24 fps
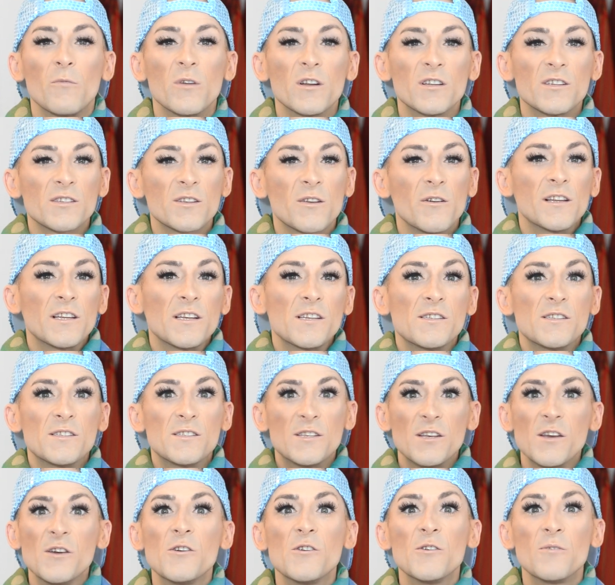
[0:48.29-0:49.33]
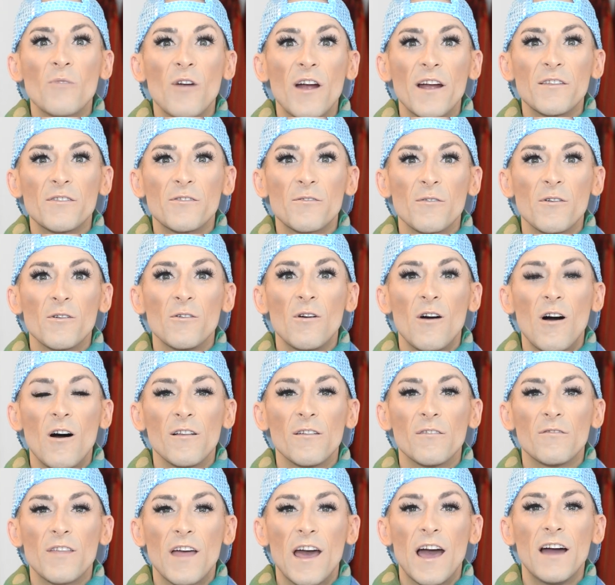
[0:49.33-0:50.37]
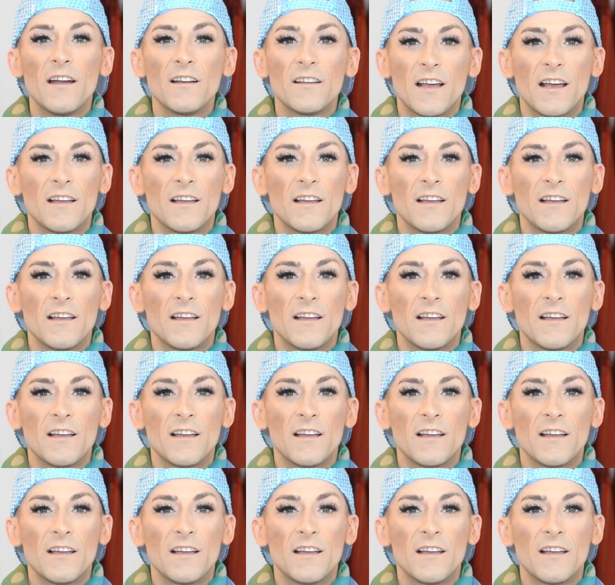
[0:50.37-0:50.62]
We're just going to zoom right through all of that